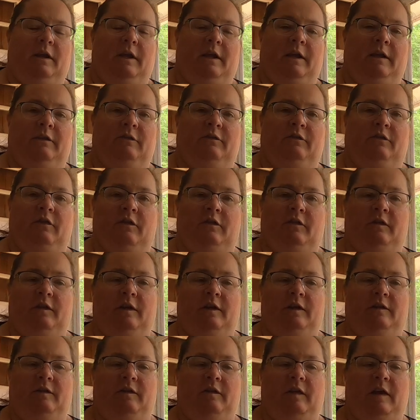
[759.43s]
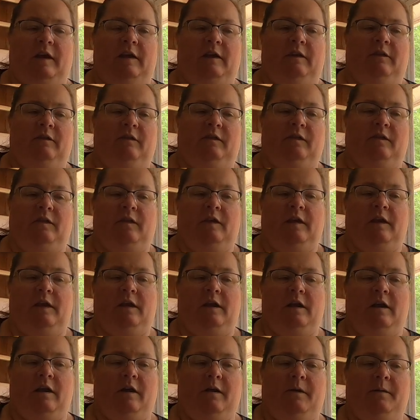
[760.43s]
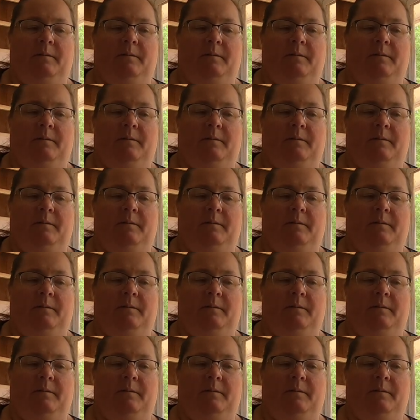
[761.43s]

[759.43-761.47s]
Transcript: It just contains the